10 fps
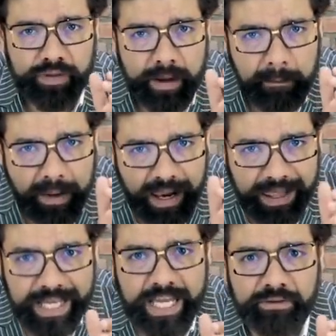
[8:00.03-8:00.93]
They
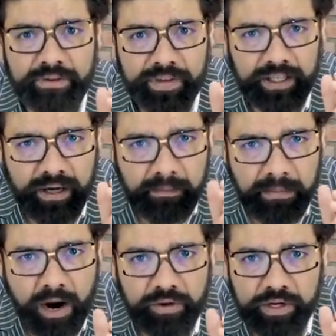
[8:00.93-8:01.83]
believe in the
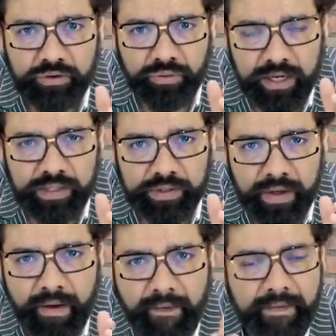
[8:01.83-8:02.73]
compound interest.
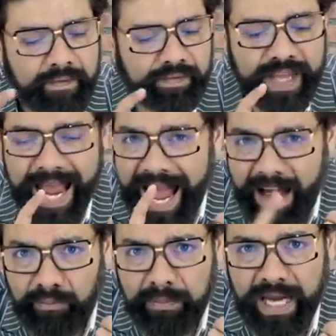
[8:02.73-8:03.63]
They
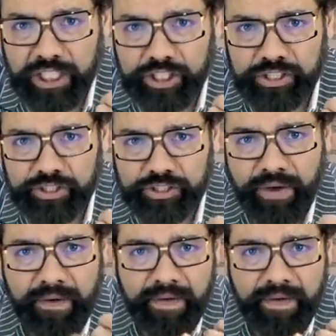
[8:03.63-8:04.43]
have patience.